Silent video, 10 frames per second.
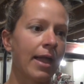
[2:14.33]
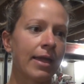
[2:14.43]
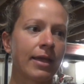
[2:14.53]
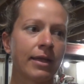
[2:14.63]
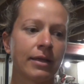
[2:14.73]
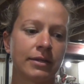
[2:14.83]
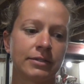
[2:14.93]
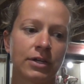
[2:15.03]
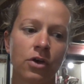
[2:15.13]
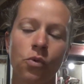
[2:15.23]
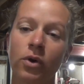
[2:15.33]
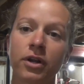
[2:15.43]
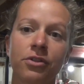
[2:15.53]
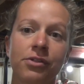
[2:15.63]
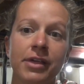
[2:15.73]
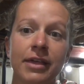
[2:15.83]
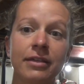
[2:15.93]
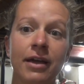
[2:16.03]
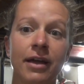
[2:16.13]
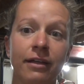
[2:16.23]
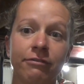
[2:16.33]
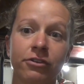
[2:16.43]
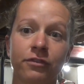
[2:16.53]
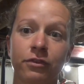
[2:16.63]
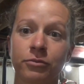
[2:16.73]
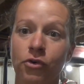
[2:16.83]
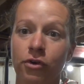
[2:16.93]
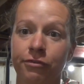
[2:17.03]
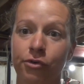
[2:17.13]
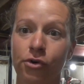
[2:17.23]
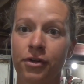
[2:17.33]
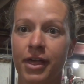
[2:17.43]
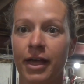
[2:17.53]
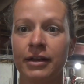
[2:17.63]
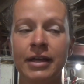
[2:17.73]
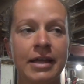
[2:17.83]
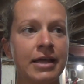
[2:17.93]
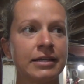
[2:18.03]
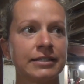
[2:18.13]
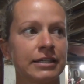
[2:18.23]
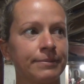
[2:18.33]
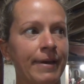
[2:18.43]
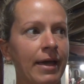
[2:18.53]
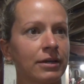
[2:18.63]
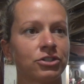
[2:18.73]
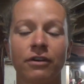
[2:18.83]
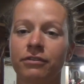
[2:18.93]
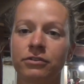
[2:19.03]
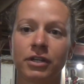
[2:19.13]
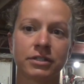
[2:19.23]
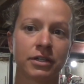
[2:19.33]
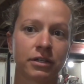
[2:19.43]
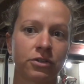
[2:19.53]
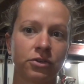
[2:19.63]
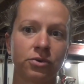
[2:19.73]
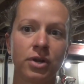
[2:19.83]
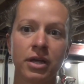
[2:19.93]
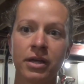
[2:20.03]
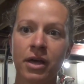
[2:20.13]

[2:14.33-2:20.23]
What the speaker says: And one other thing I've learned from Core 4 that six-pack shuffle doesn't include,